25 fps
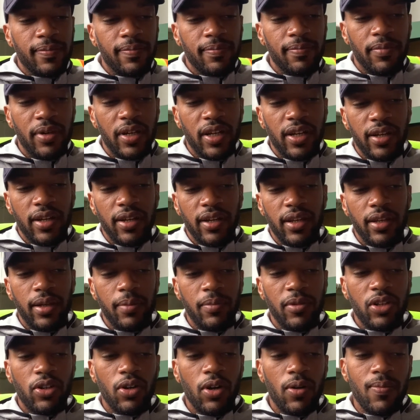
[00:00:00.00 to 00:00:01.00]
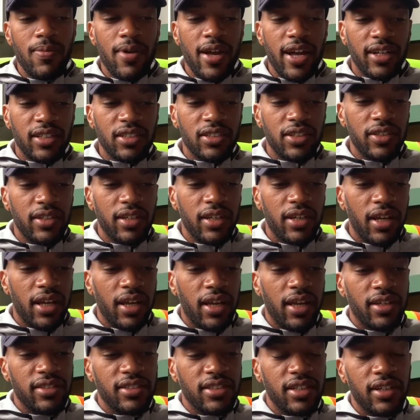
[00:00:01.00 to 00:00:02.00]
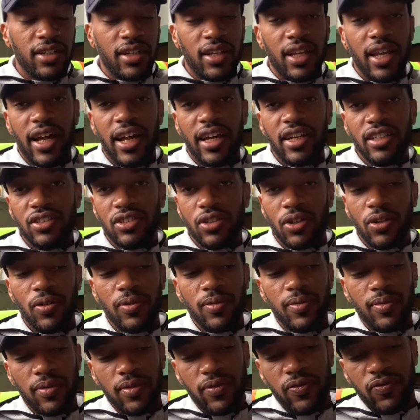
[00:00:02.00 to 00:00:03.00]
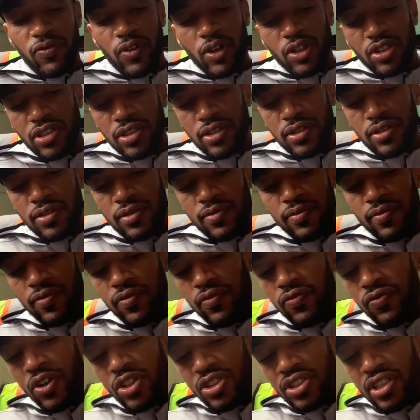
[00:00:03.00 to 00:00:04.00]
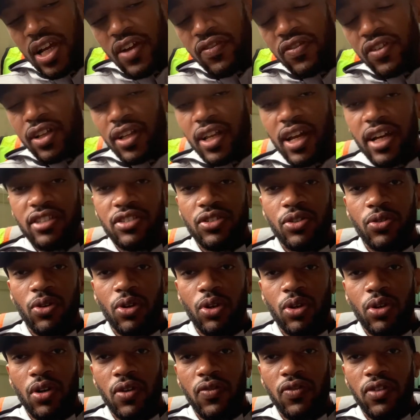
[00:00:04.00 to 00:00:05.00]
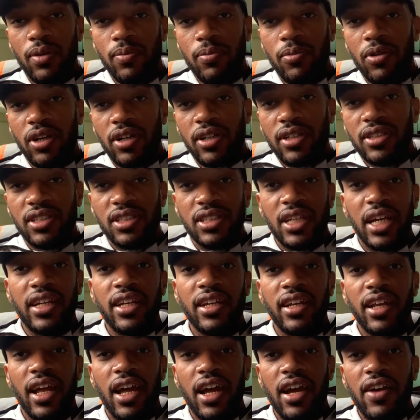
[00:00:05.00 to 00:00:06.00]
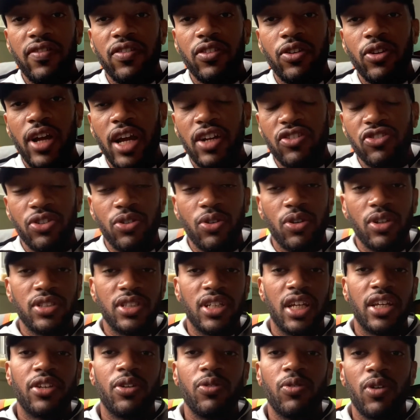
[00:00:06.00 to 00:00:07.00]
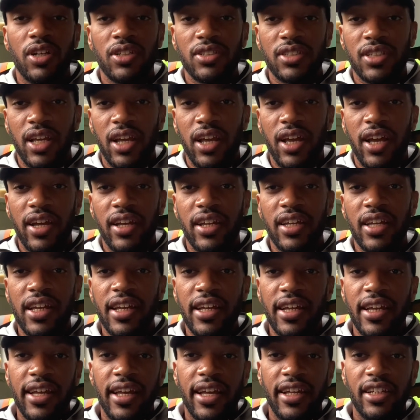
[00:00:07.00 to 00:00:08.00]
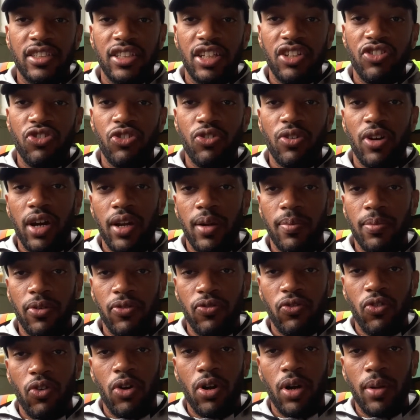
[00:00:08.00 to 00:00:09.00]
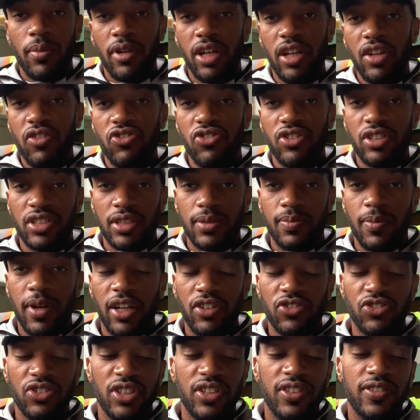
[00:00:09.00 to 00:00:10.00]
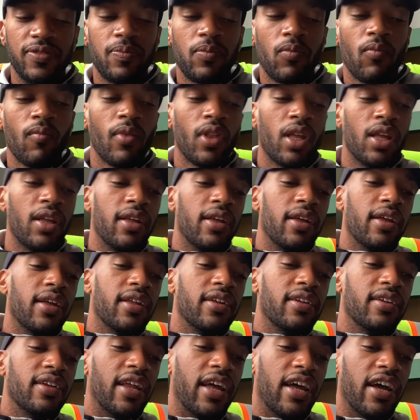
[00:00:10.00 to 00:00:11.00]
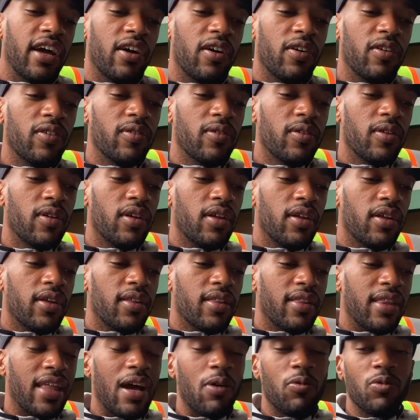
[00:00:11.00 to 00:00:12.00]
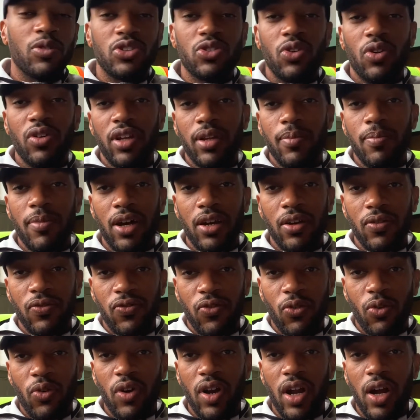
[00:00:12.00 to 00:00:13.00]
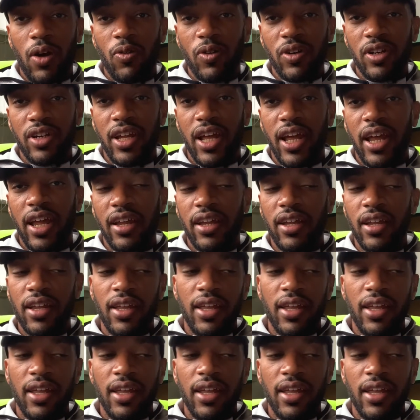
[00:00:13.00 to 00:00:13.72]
But let me go back to the class. So first after class, they're going to go over the book. Second half, they're actually going to take you outside and teach you how to perform each inspection. Now, that was only about a 4-hour day.